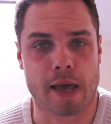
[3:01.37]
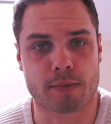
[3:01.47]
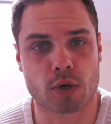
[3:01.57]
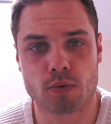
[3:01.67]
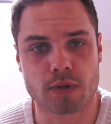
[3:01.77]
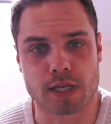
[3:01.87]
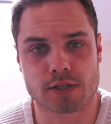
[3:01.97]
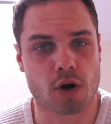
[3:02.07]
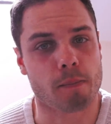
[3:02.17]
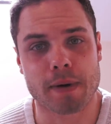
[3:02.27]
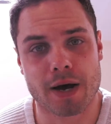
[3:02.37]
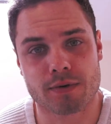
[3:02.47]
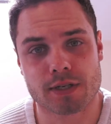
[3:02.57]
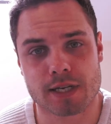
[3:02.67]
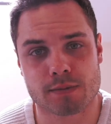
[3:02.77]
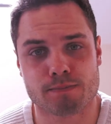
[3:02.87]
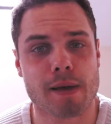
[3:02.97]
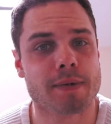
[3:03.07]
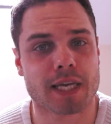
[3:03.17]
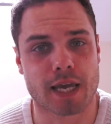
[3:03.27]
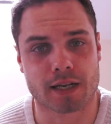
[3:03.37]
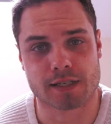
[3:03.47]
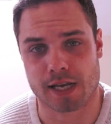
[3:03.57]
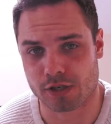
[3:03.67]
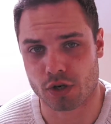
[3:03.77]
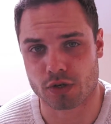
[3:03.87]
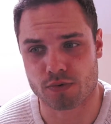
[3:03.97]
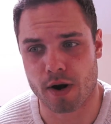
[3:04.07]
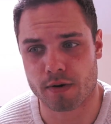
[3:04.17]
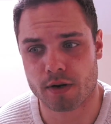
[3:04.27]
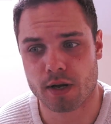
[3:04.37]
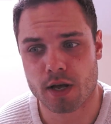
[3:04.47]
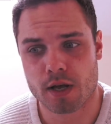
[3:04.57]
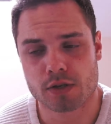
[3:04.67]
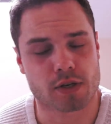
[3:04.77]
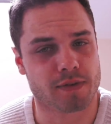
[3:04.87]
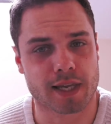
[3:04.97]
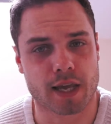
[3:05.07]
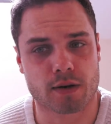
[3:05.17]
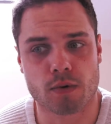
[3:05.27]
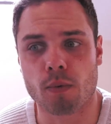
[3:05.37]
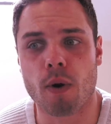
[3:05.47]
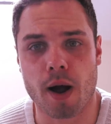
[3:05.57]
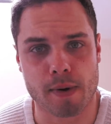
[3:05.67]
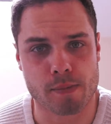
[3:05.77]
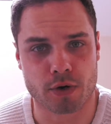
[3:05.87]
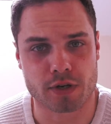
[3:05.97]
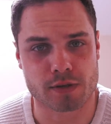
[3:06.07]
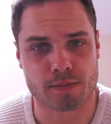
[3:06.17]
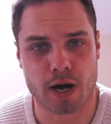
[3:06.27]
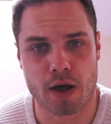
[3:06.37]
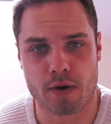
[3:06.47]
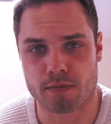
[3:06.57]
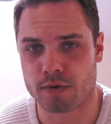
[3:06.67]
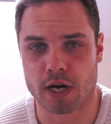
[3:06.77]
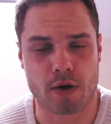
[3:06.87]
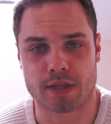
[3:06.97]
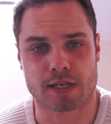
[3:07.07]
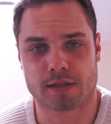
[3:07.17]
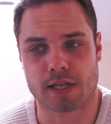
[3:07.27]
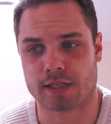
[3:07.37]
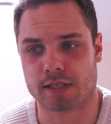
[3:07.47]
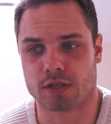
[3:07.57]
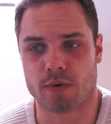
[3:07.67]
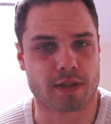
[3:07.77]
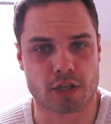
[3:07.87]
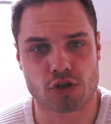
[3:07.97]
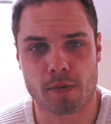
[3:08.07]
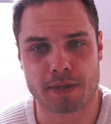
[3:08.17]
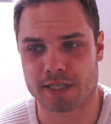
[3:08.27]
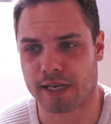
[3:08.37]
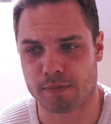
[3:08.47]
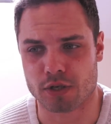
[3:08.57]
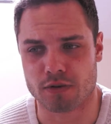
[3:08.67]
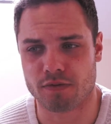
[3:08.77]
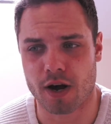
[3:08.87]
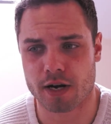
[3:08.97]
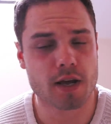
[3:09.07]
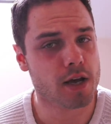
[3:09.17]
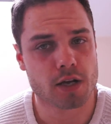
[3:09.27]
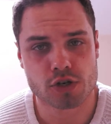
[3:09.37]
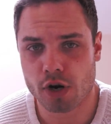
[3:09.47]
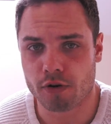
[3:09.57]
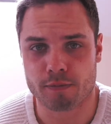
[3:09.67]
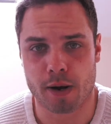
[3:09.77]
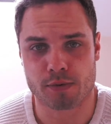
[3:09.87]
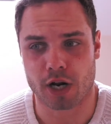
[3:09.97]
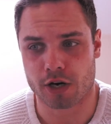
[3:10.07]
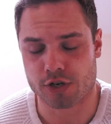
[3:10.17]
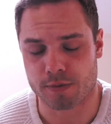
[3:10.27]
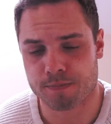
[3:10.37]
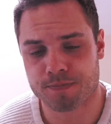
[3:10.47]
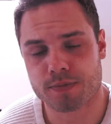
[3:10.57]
chemical, this compound, is mimicking testosterone. So it's thinking, well, why am I producing my own, this is doing the job, this is absolutely fine, shut off my production.